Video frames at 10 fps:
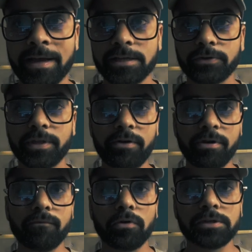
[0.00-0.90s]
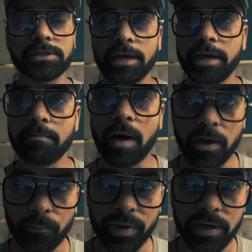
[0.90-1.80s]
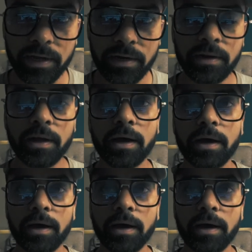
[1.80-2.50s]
So there it was. In my opinion,